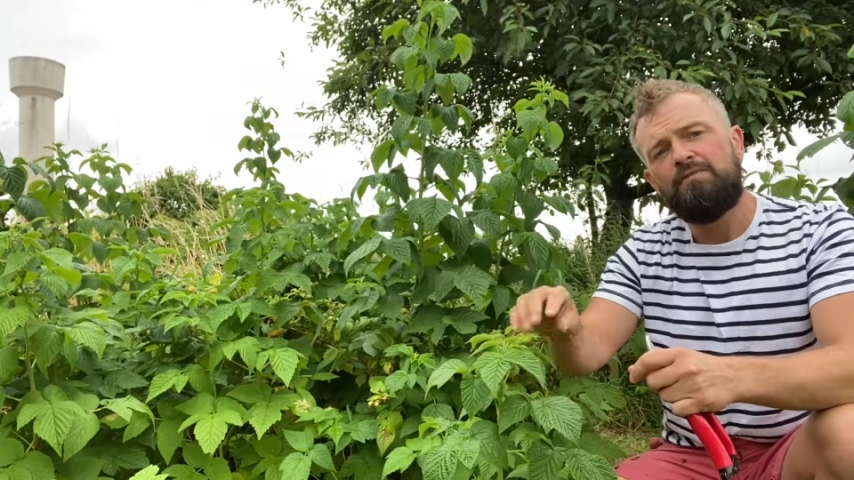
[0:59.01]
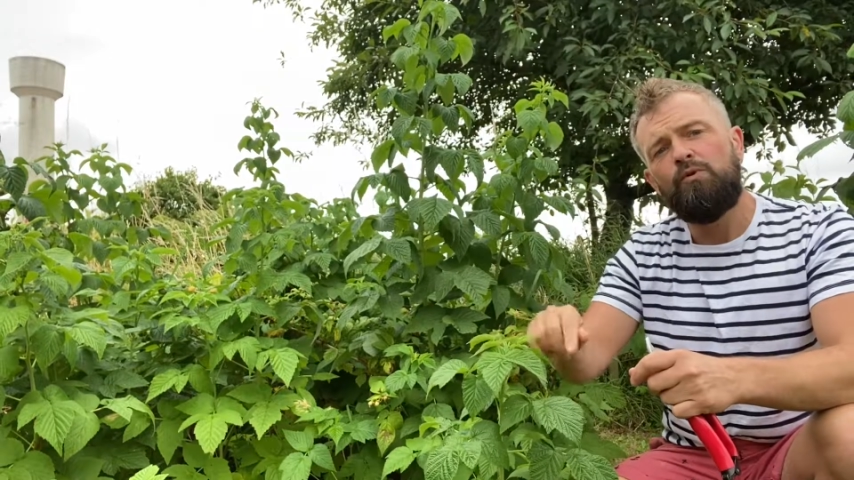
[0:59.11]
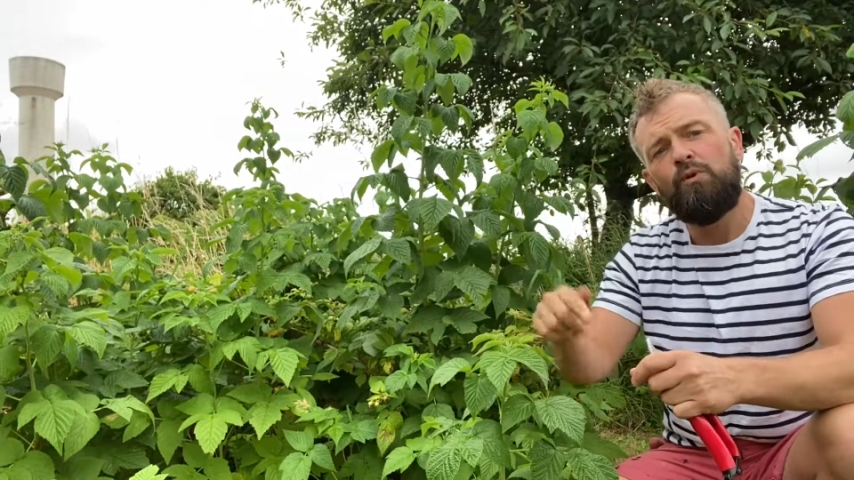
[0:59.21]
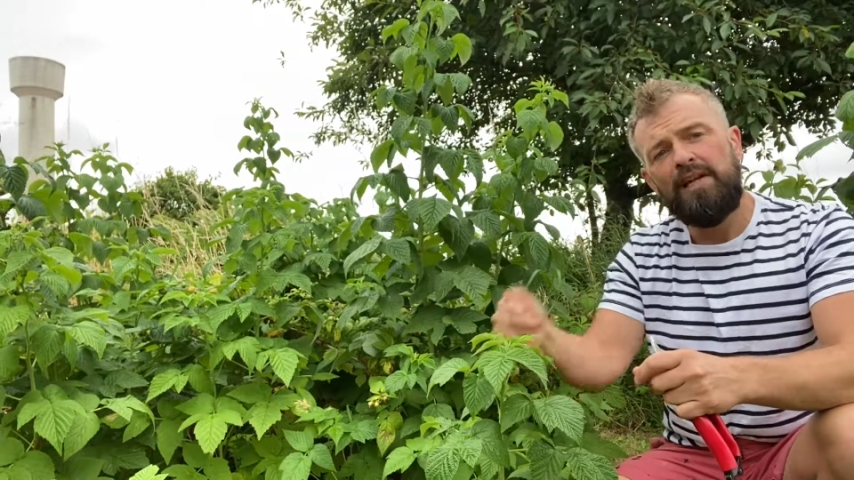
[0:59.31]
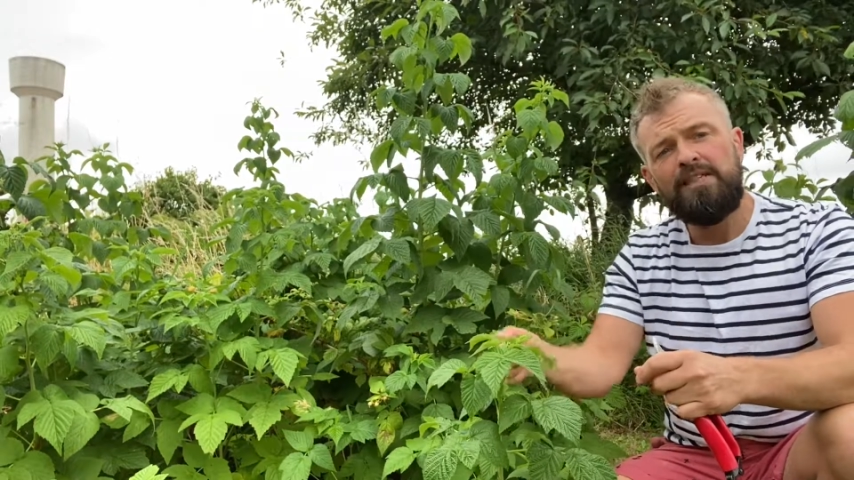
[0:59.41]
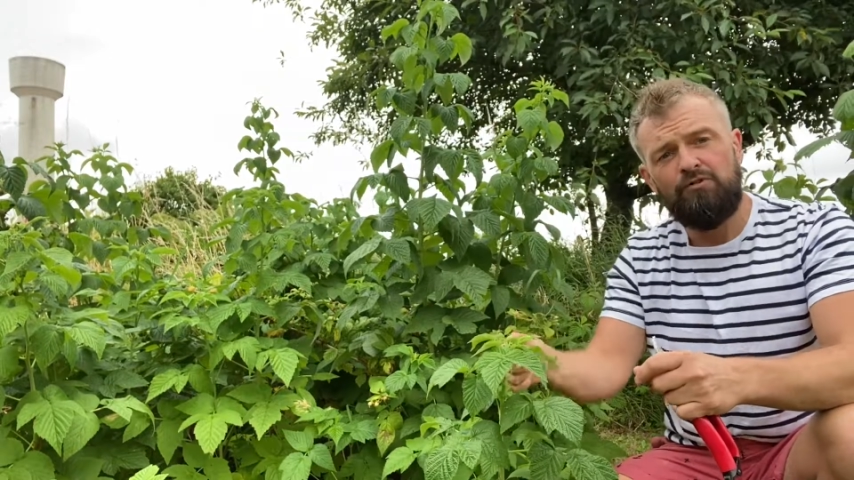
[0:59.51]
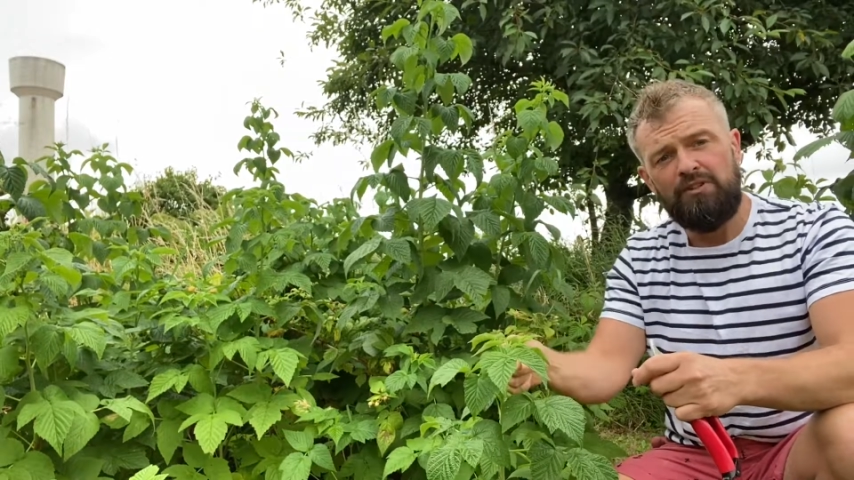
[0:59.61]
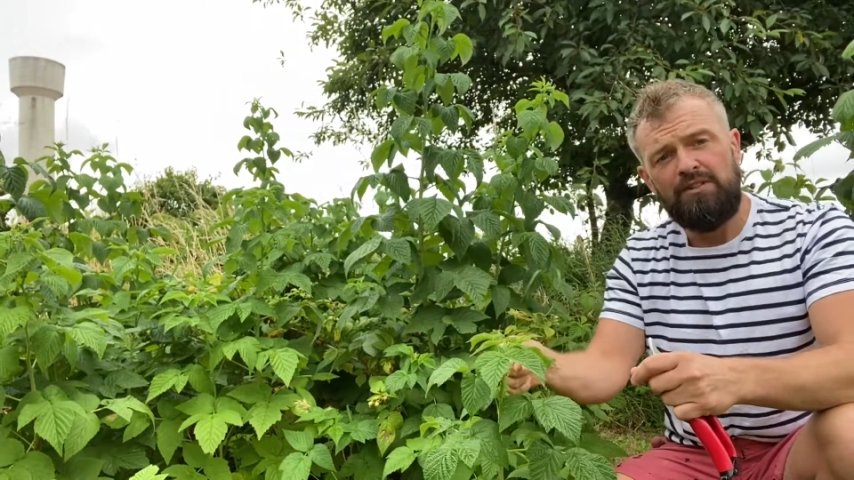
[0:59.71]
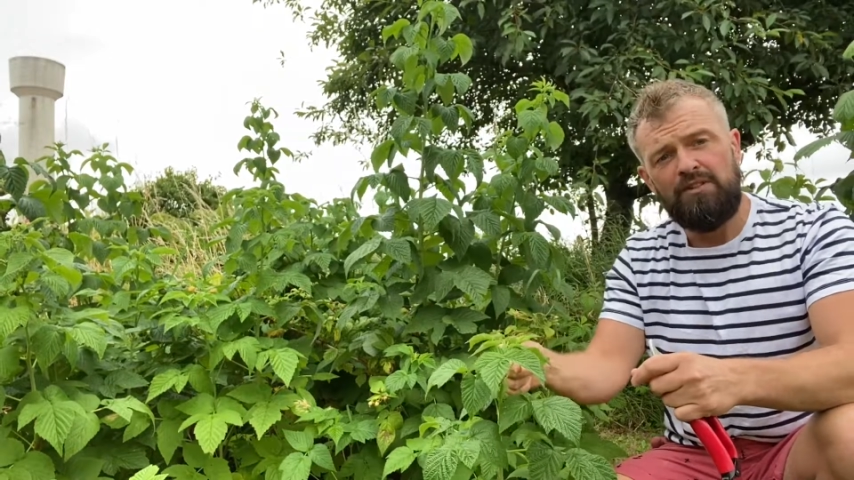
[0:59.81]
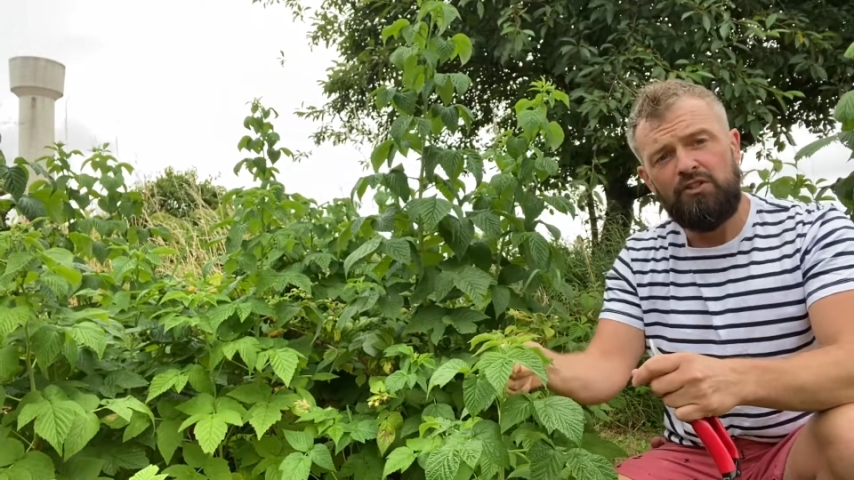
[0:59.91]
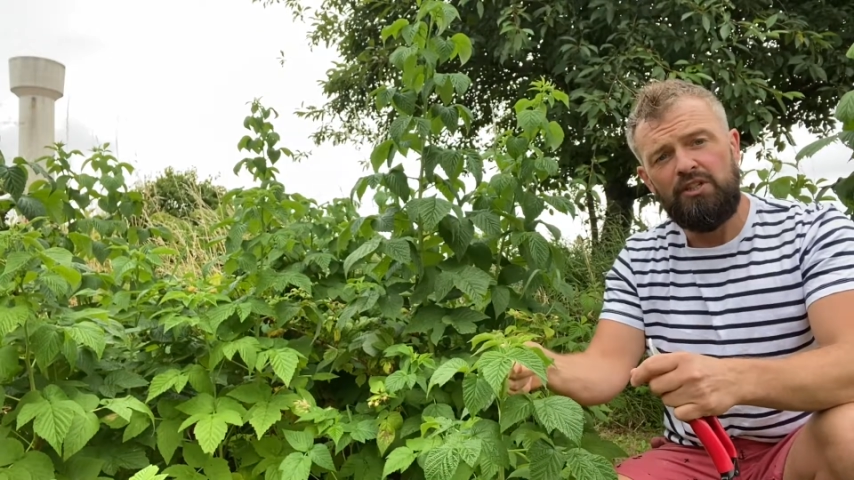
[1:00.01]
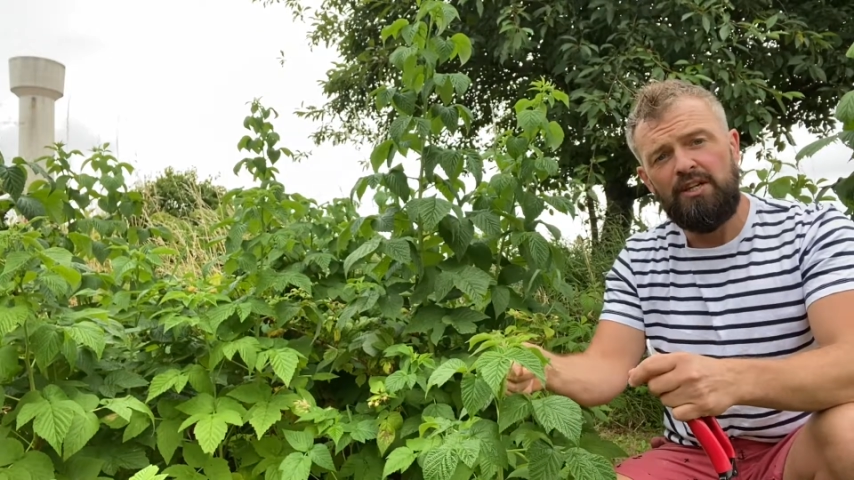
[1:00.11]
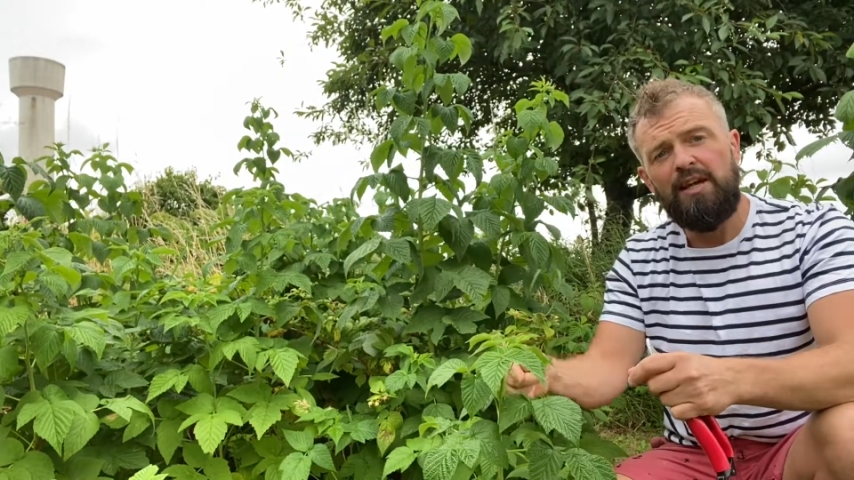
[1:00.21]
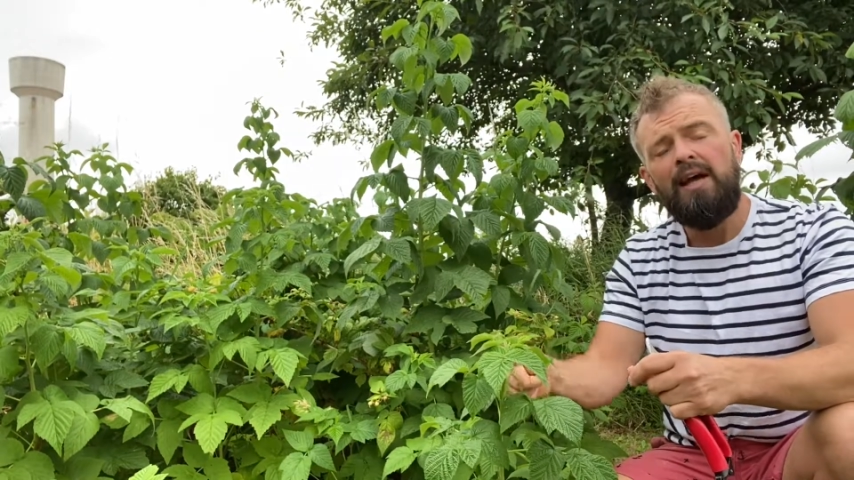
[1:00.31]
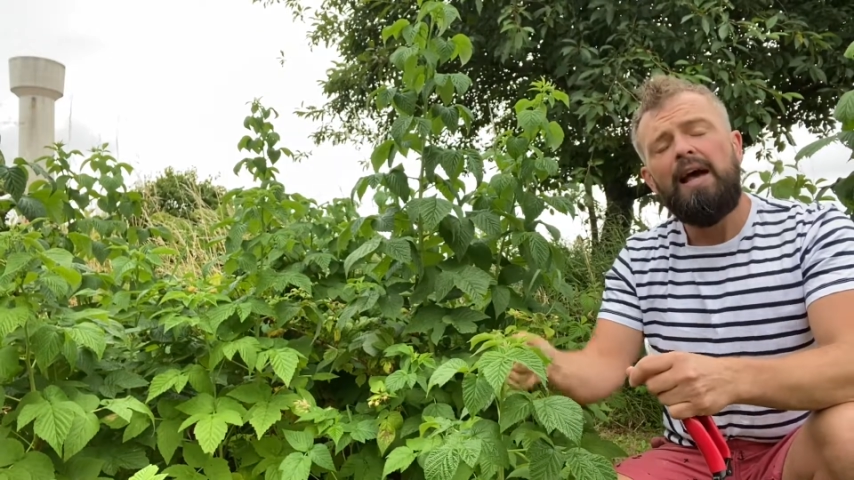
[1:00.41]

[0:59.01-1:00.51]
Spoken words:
for later on in this year